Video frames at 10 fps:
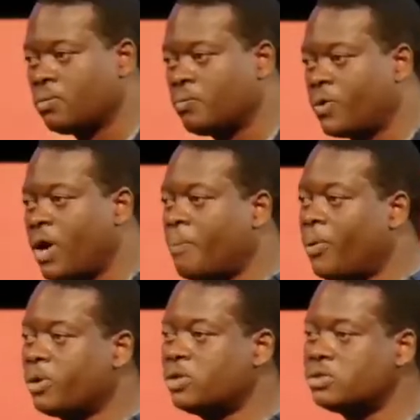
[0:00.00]
Prayer
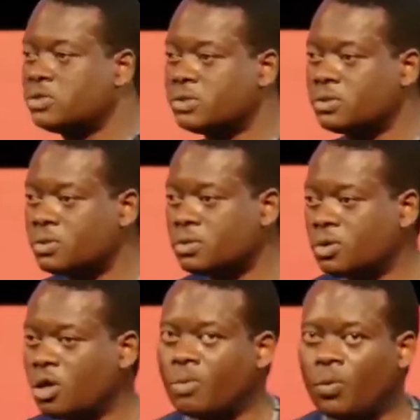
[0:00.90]
point
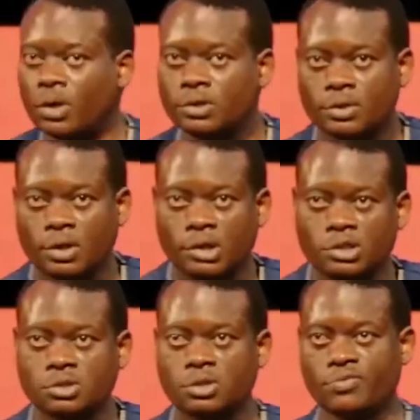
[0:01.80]
number one. I
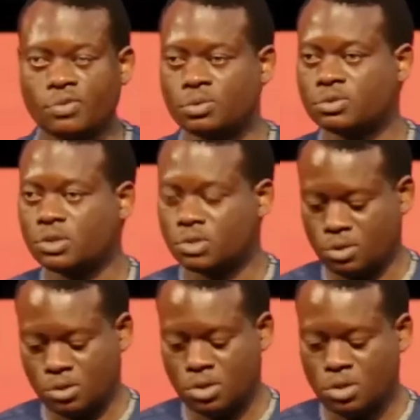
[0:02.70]
need to give you
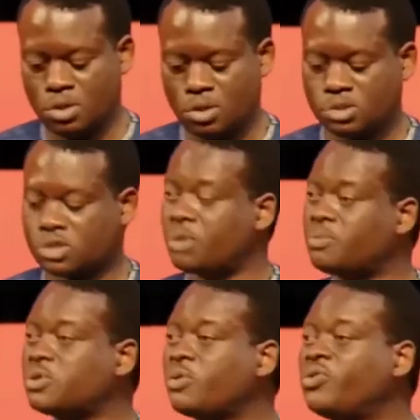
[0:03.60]

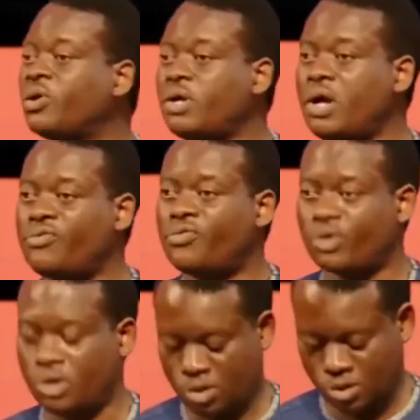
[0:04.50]
scripture for
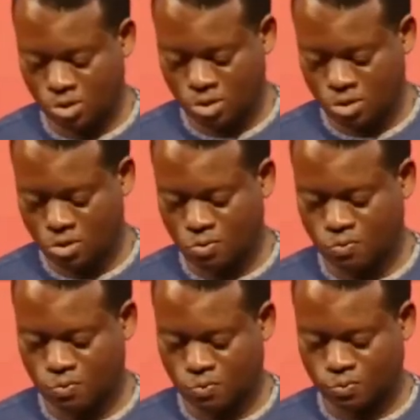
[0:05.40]
every
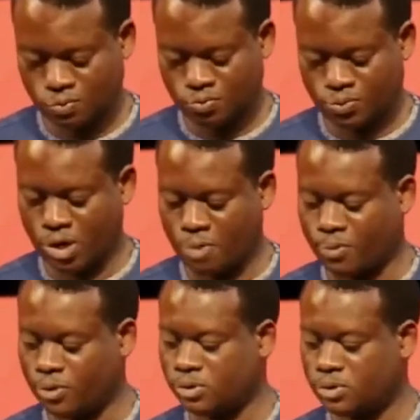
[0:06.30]
prayer
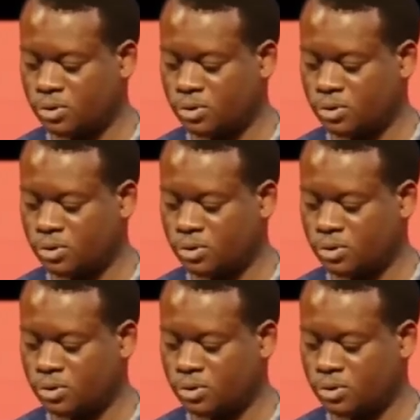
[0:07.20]
point.